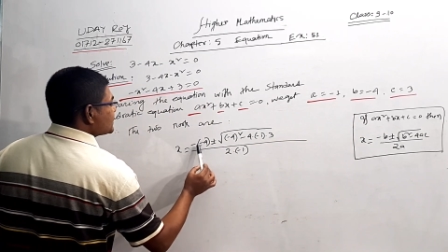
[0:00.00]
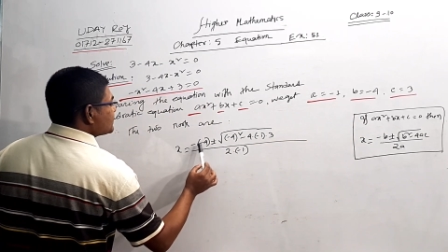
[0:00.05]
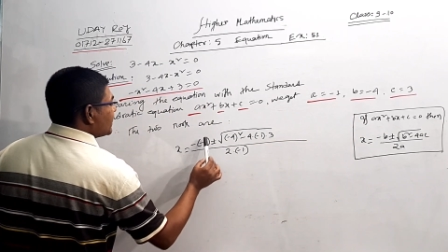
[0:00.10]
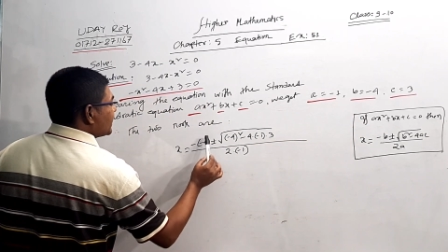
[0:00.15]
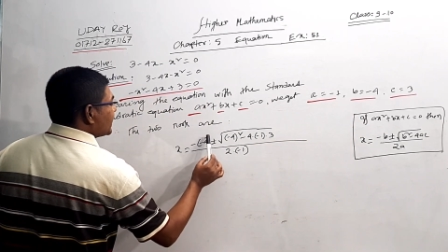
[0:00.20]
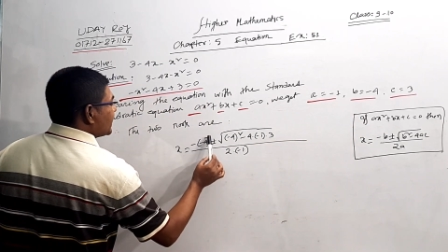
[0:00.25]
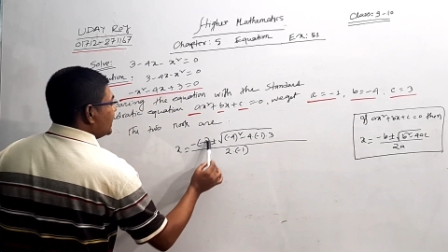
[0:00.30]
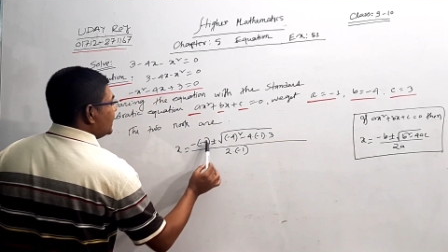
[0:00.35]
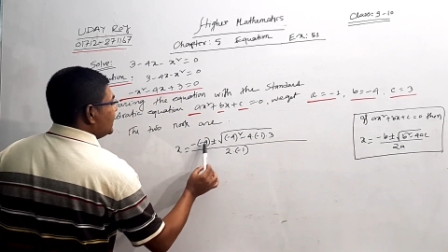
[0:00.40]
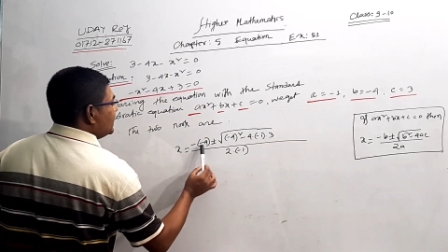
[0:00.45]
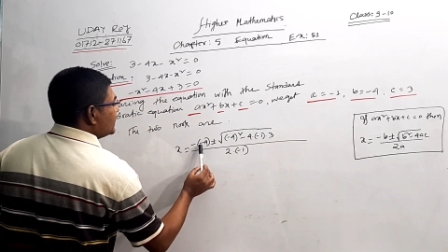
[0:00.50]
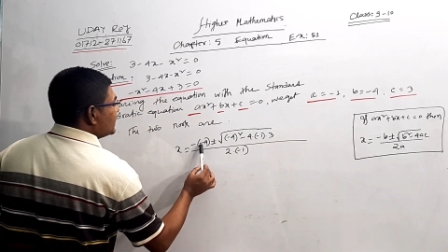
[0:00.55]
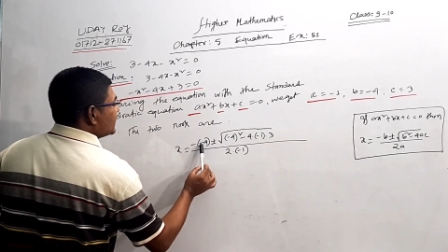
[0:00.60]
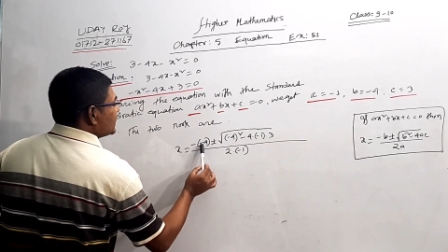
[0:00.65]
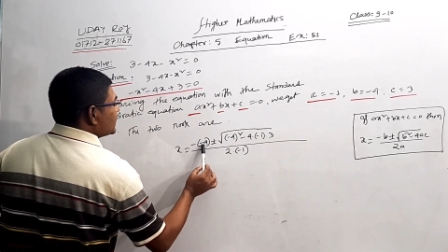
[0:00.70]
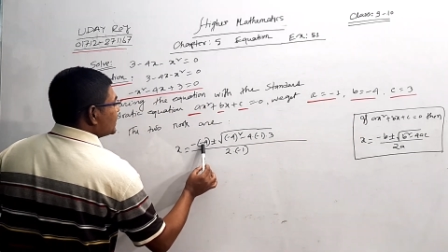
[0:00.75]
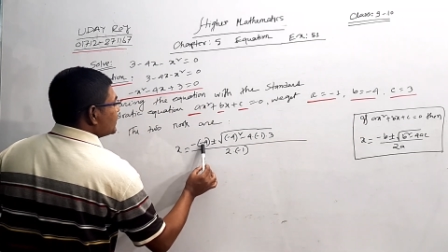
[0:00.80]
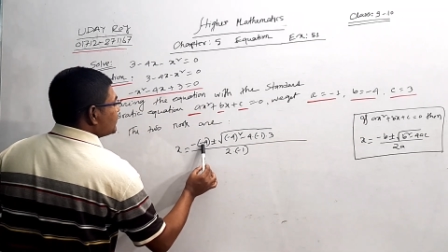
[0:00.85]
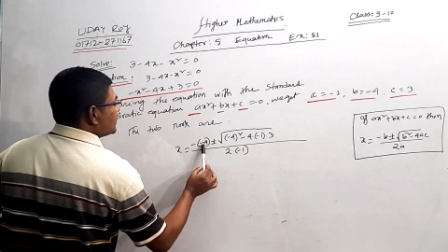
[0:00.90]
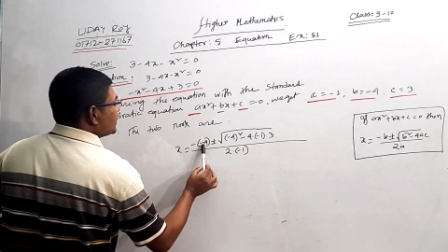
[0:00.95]
bracket,
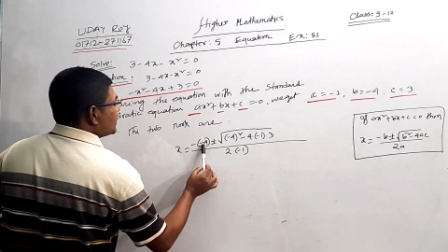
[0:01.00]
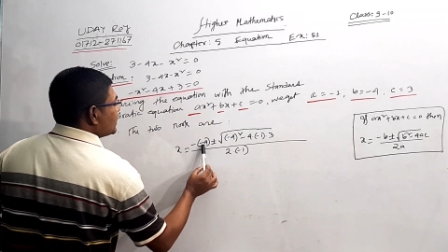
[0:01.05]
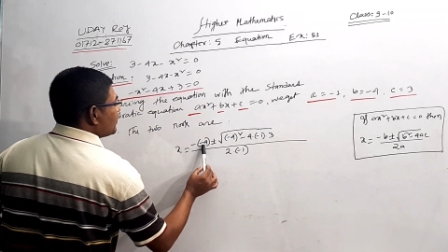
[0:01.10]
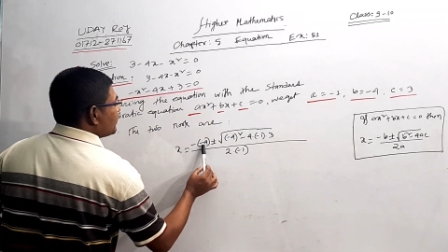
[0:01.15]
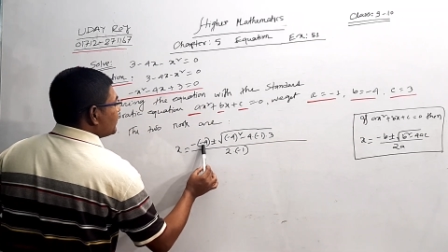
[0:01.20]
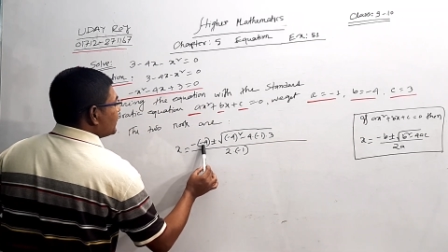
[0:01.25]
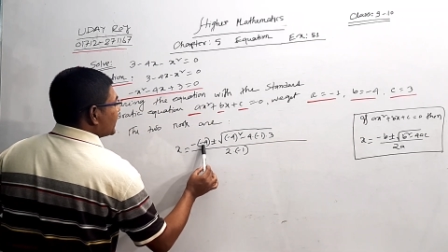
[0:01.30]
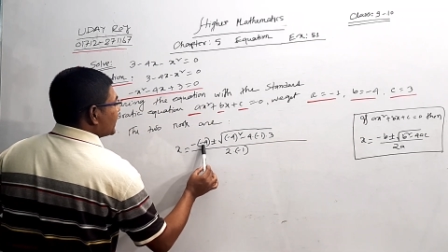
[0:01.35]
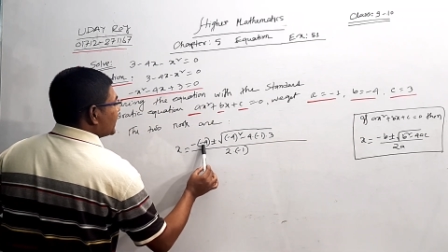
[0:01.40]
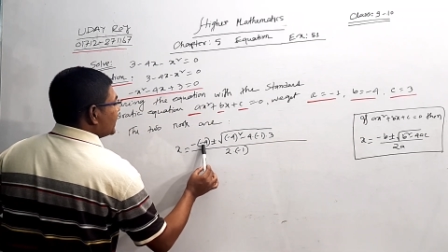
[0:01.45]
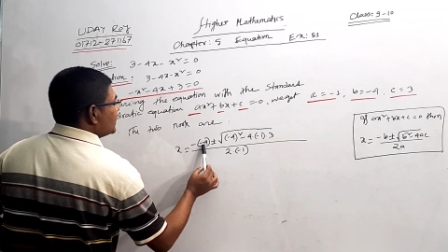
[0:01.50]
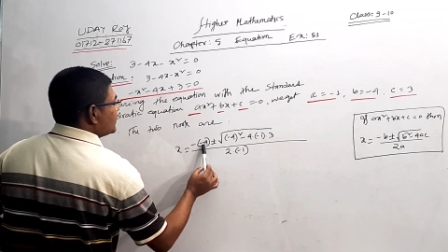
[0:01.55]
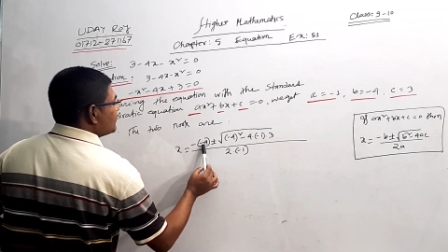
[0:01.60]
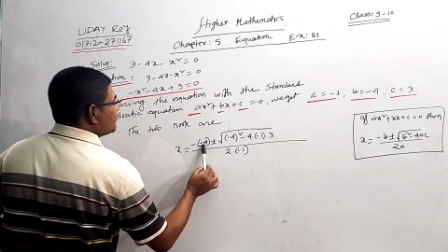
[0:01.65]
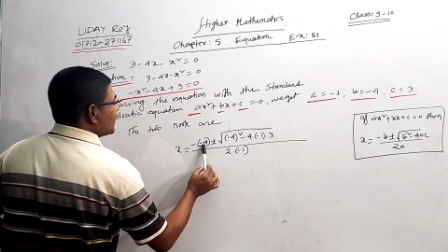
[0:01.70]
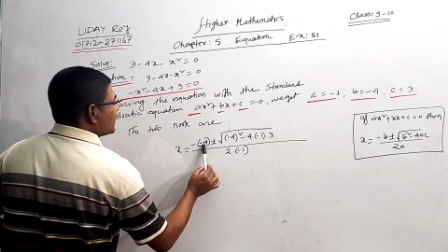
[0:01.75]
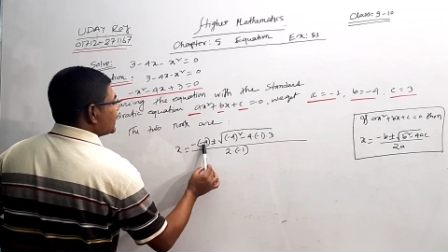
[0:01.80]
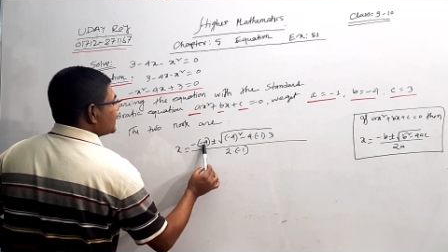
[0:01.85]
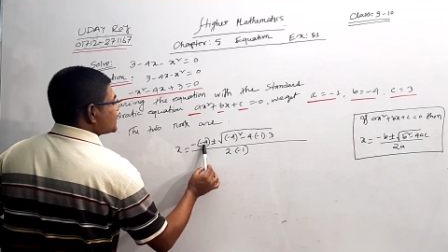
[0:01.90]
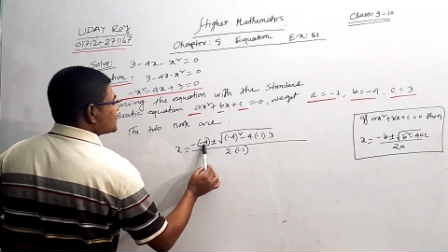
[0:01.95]
keep it in a bracket,
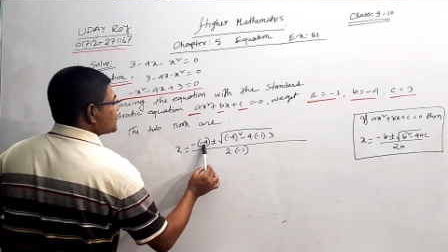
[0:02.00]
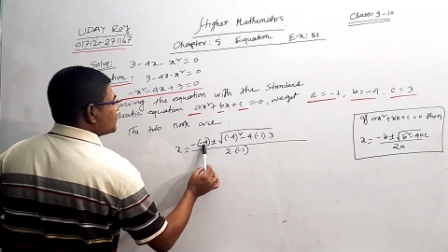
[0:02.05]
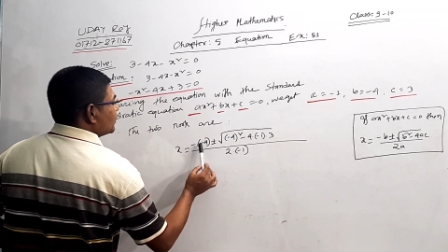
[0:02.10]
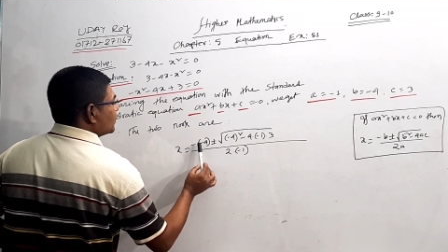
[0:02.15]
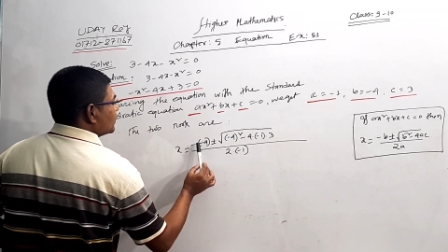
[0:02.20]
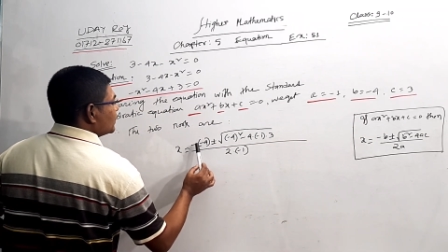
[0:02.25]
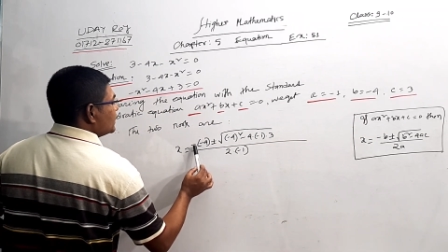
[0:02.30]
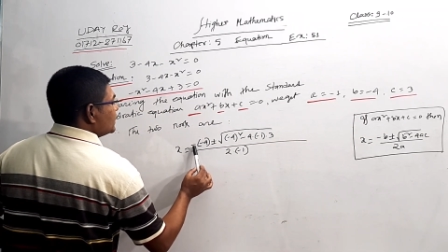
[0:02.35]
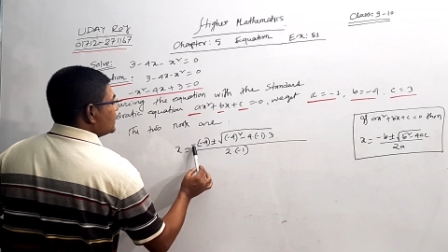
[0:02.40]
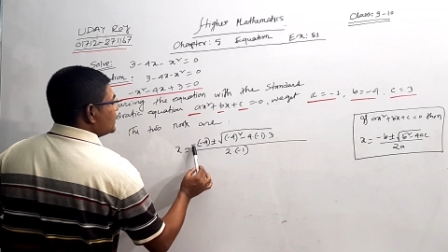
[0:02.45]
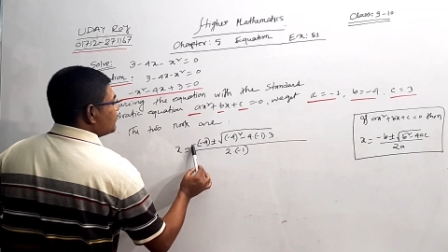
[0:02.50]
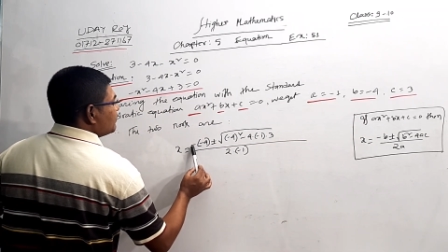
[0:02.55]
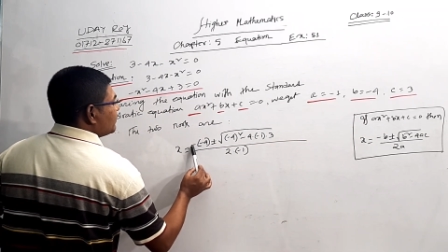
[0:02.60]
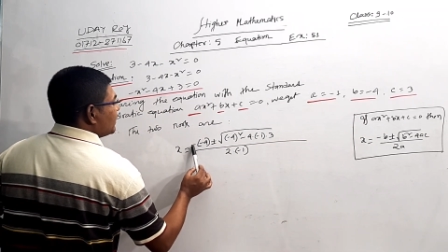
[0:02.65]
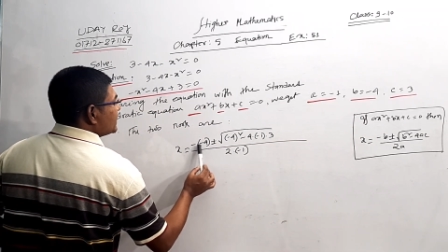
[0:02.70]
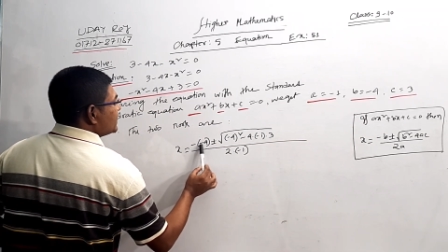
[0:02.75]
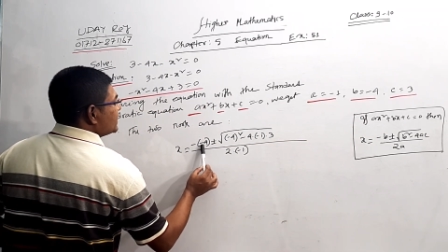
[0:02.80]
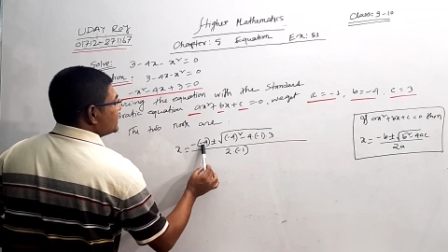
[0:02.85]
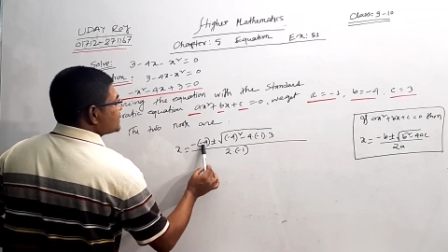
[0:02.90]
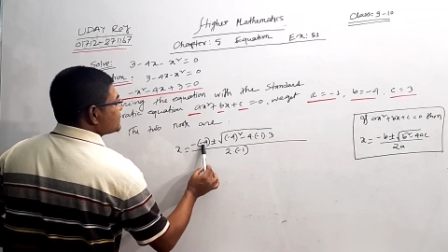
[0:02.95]
minus 4
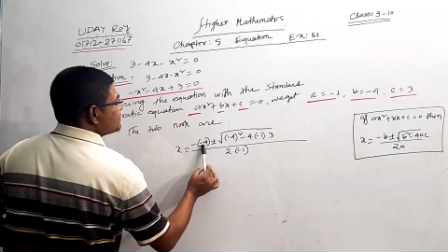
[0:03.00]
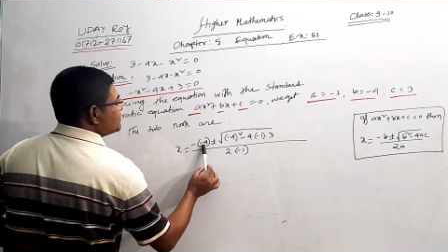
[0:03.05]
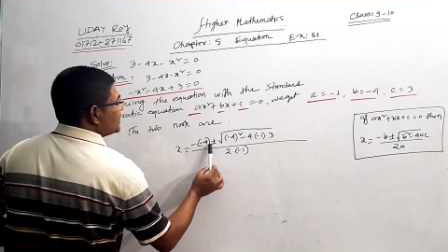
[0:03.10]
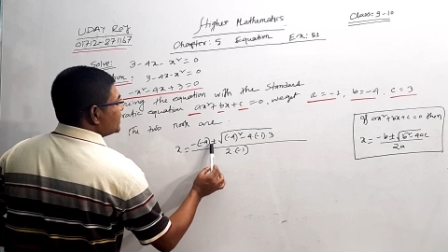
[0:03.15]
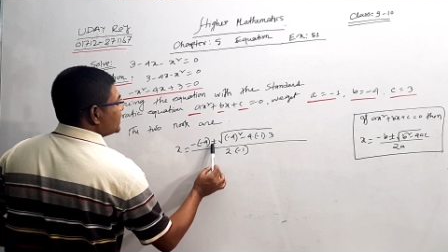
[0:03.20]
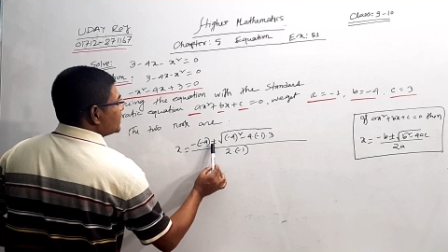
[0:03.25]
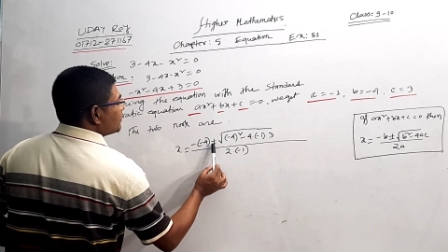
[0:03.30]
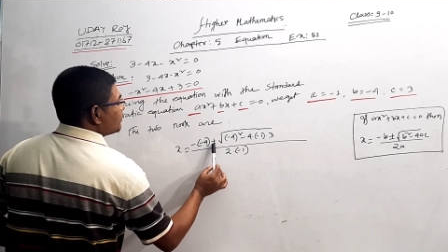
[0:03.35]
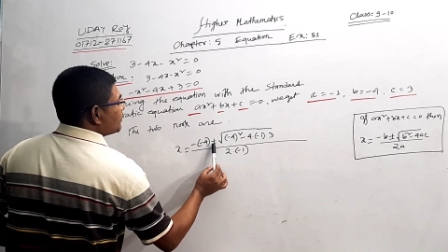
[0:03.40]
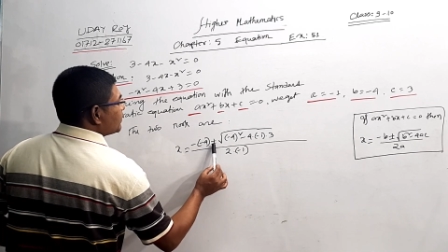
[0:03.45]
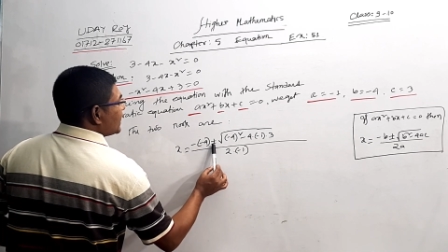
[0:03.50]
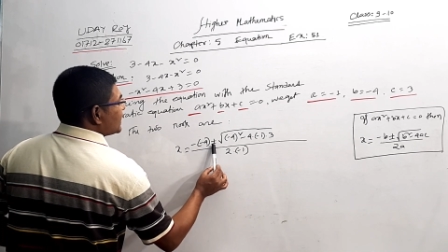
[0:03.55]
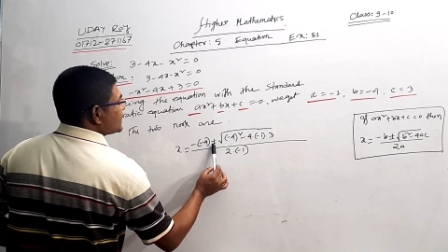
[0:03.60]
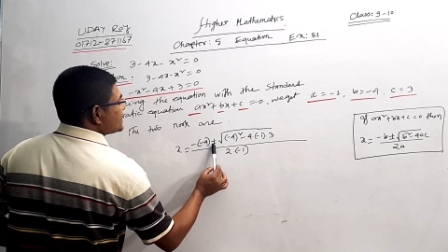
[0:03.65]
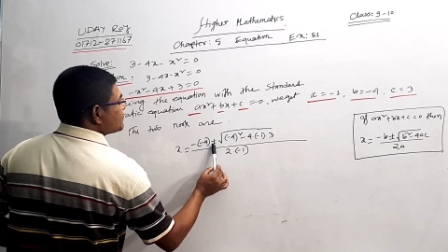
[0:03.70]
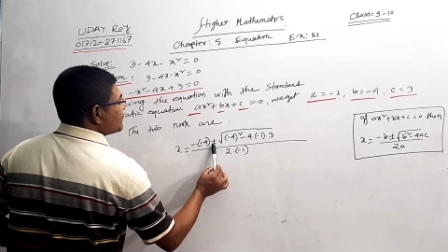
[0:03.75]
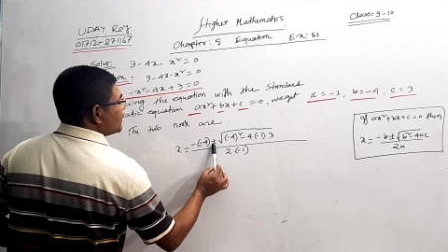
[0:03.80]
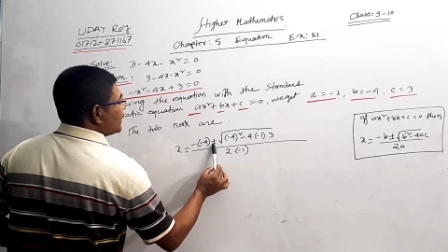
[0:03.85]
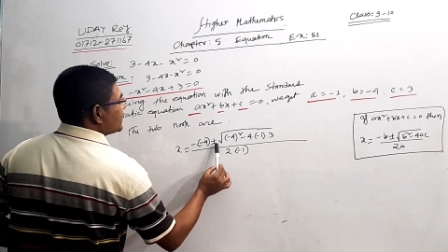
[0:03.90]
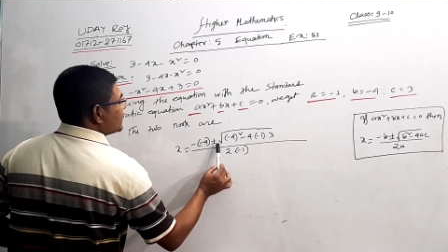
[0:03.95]
minus b
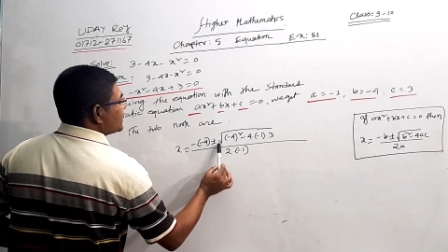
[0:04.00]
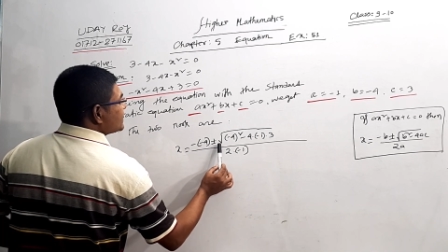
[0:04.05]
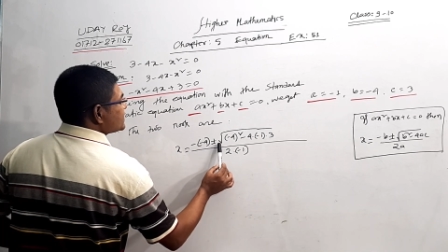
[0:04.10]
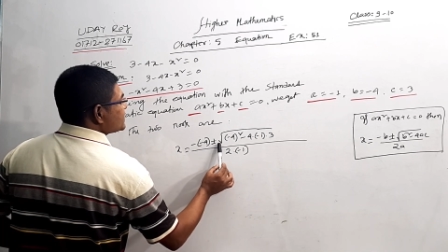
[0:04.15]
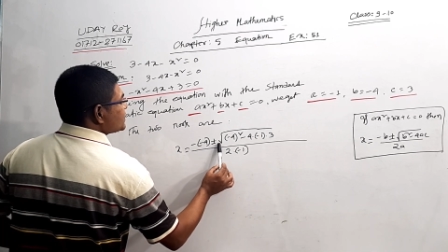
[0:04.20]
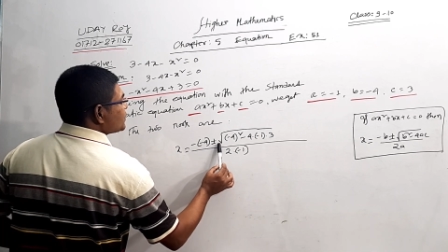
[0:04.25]
plus minus